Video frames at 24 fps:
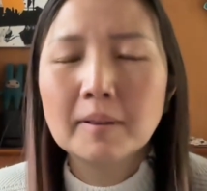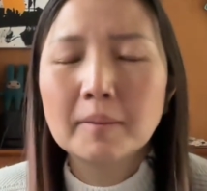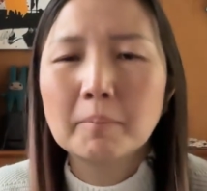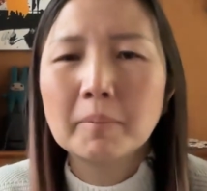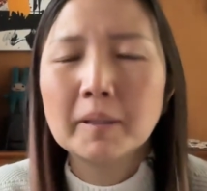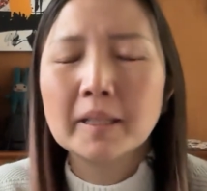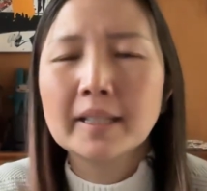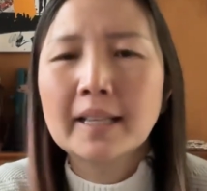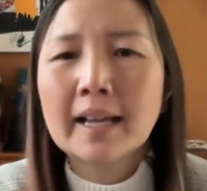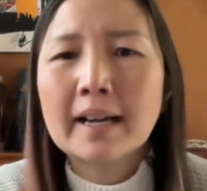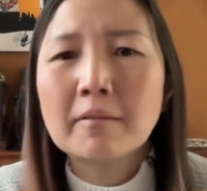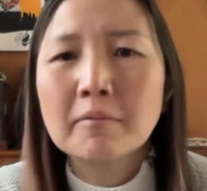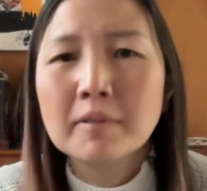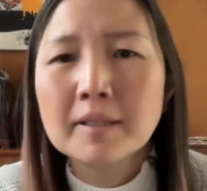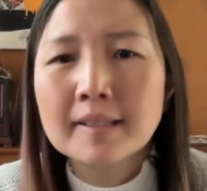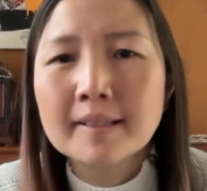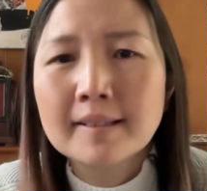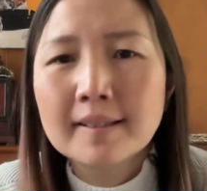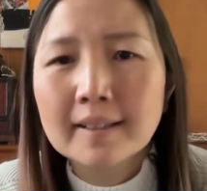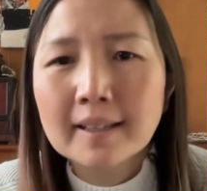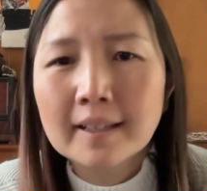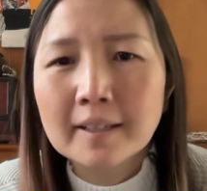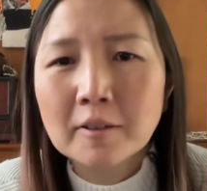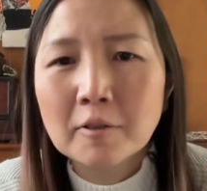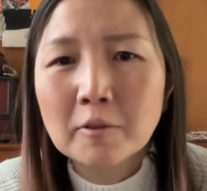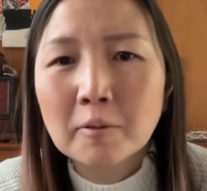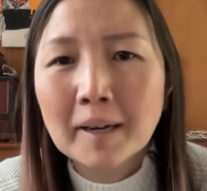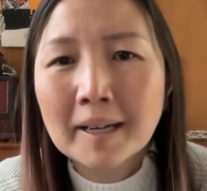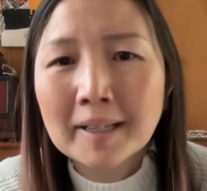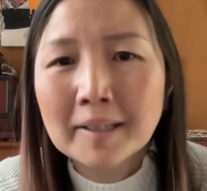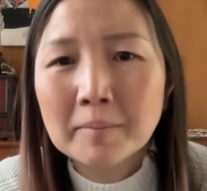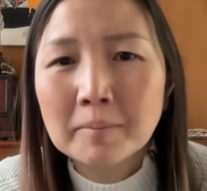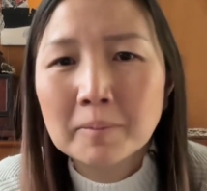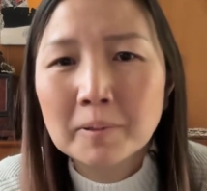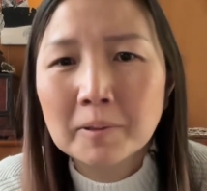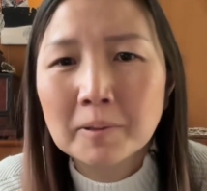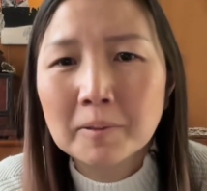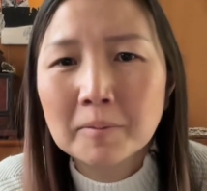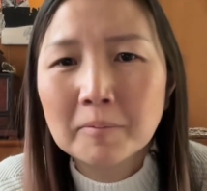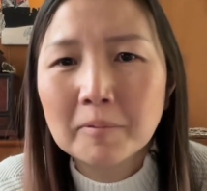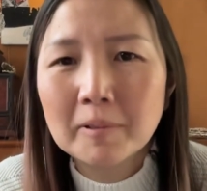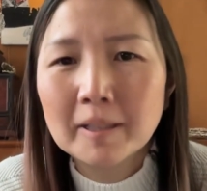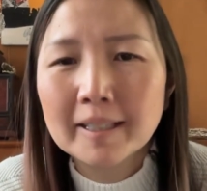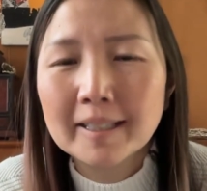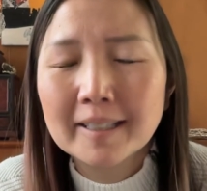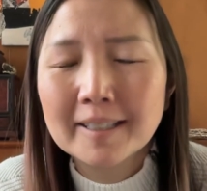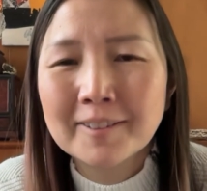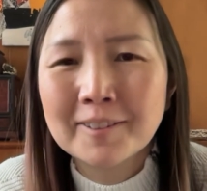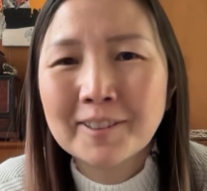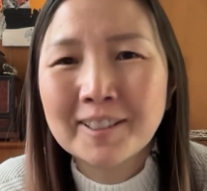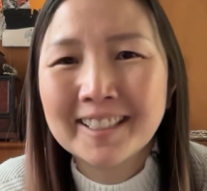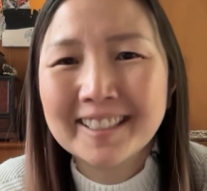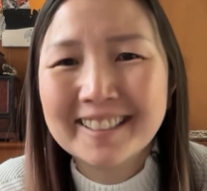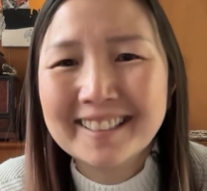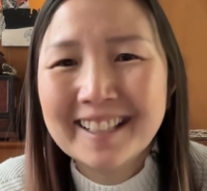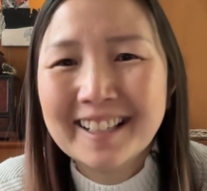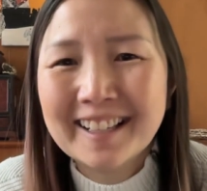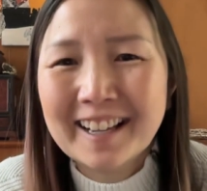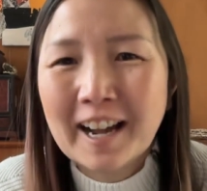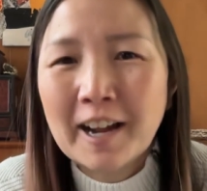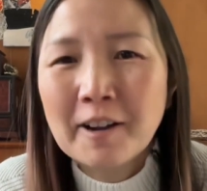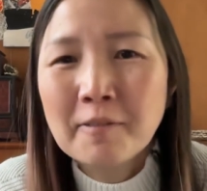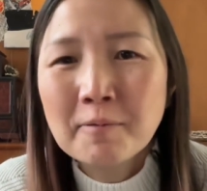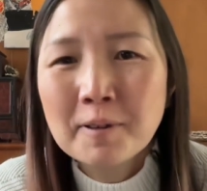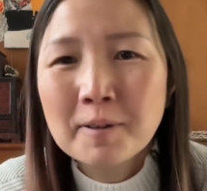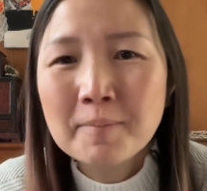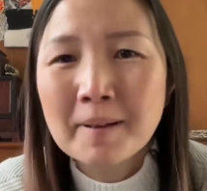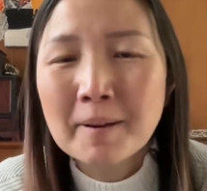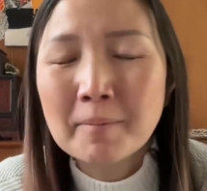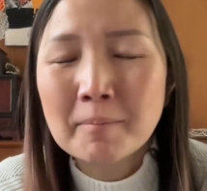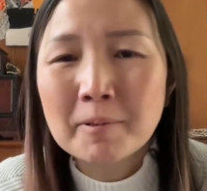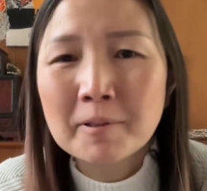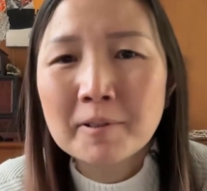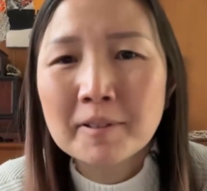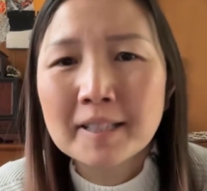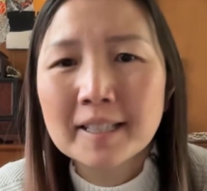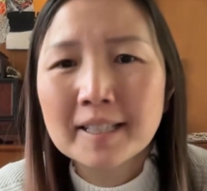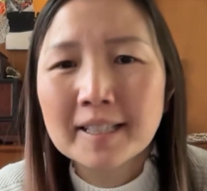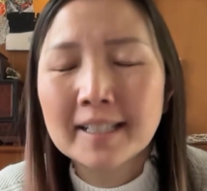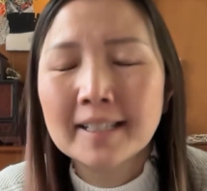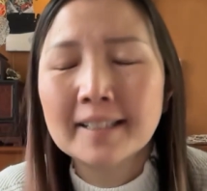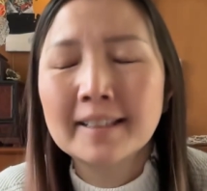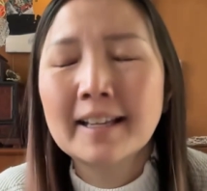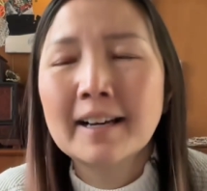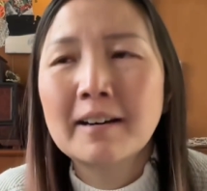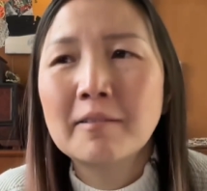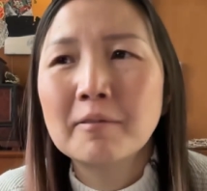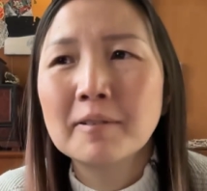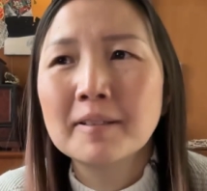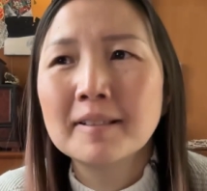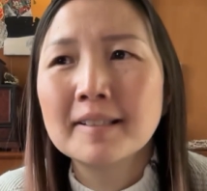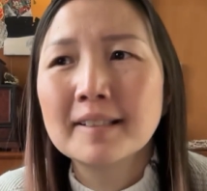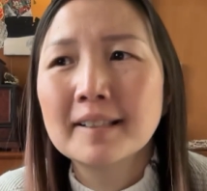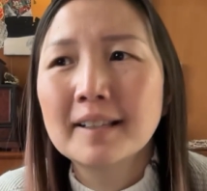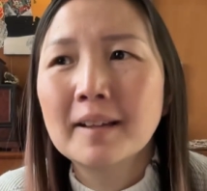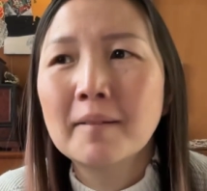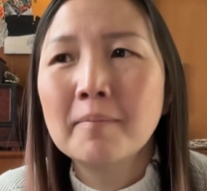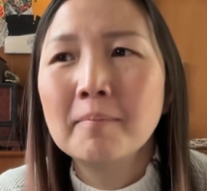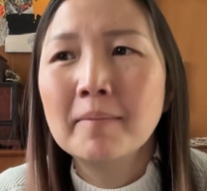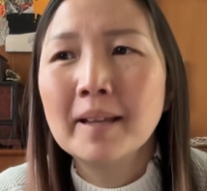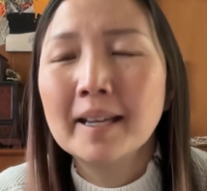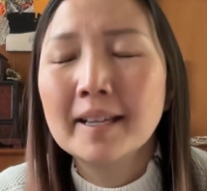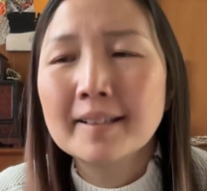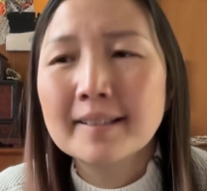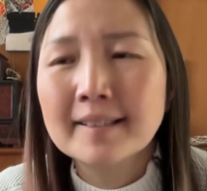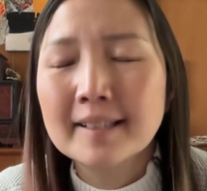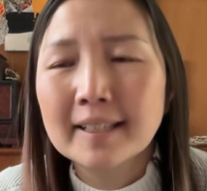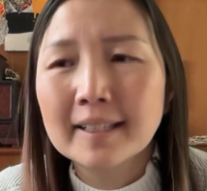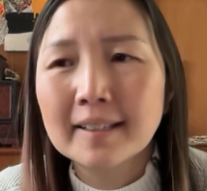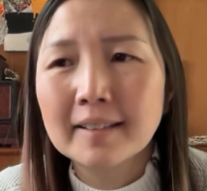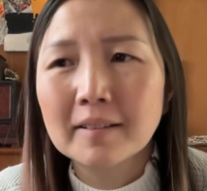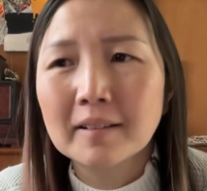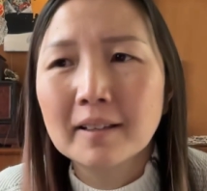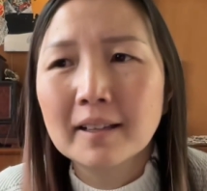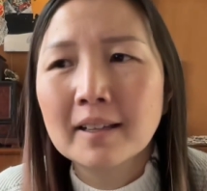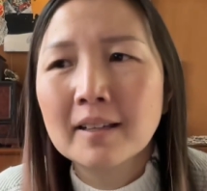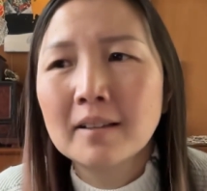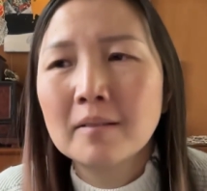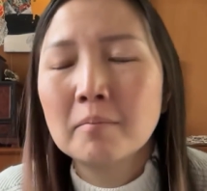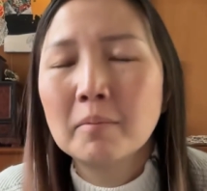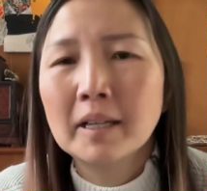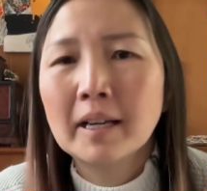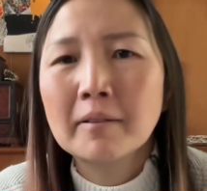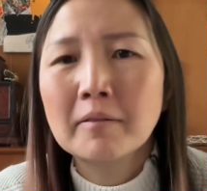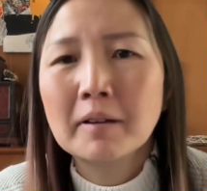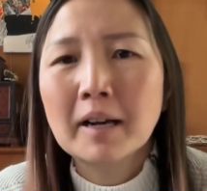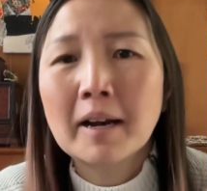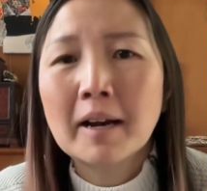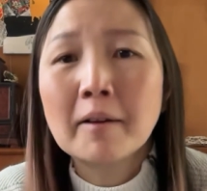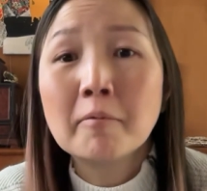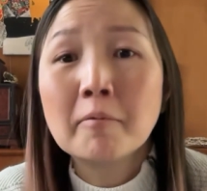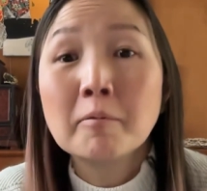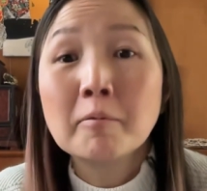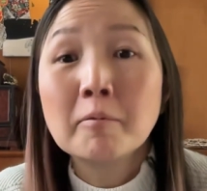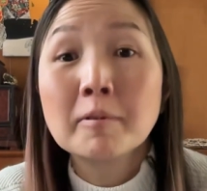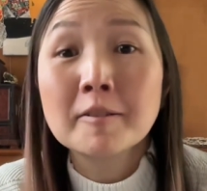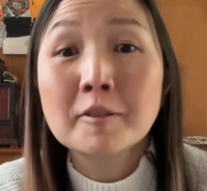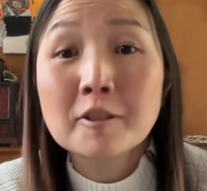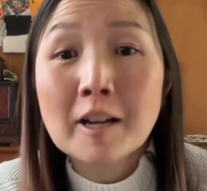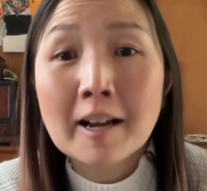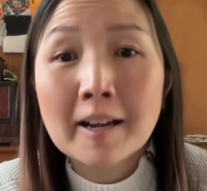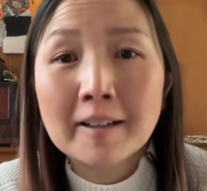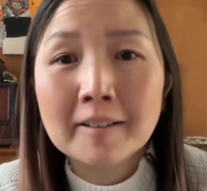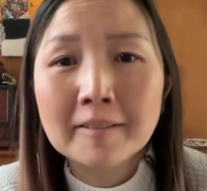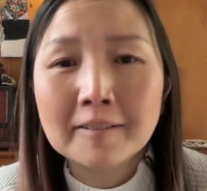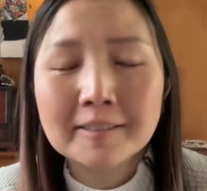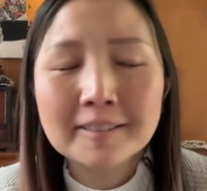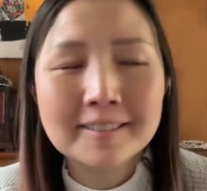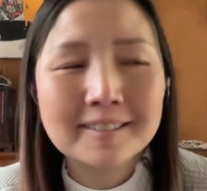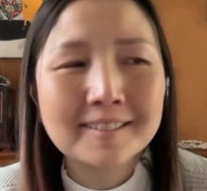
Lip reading: But that was incredible. What you could I remember thinking that was amazing. But I was a child.